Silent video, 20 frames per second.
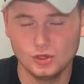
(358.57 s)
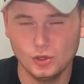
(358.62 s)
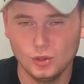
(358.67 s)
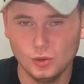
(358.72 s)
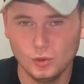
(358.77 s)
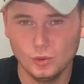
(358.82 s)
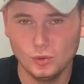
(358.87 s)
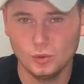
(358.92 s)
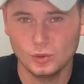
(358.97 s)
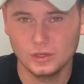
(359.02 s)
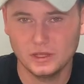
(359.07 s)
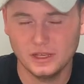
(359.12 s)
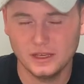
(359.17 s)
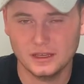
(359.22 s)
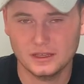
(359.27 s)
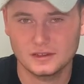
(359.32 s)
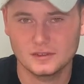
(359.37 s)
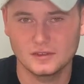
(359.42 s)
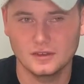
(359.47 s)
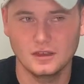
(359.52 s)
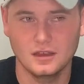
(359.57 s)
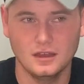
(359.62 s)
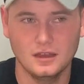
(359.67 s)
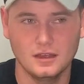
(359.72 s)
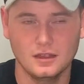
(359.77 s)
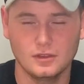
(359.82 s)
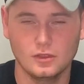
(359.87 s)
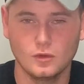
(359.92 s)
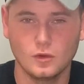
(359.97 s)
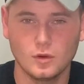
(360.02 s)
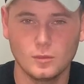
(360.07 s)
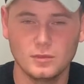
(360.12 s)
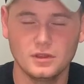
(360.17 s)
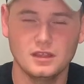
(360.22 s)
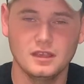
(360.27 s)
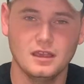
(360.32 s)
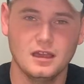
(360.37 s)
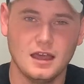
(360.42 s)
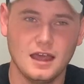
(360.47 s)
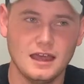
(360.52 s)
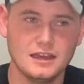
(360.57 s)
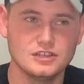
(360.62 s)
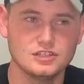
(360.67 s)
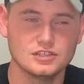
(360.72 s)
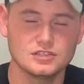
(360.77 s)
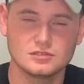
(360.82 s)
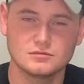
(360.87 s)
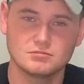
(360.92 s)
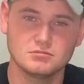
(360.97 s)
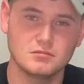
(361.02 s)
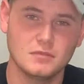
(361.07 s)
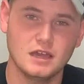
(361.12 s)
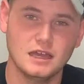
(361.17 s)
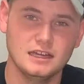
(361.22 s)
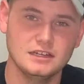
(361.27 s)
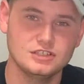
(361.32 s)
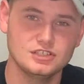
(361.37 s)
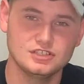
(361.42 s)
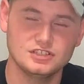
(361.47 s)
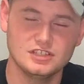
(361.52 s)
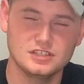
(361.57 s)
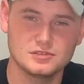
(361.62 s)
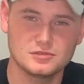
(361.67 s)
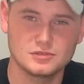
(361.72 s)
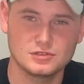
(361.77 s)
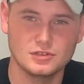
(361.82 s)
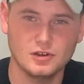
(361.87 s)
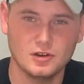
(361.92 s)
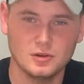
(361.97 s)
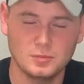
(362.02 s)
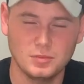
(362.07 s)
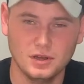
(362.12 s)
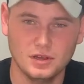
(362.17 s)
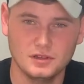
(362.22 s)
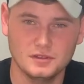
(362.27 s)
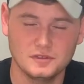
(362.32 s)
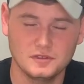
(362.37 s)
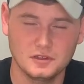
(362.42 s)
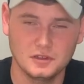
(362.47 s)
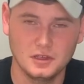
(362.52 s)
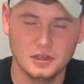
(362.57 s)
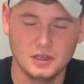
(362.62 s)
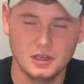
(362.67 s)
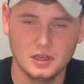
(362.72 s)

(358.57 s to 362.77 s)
Two kicks. Normally, I just I just disregard punts,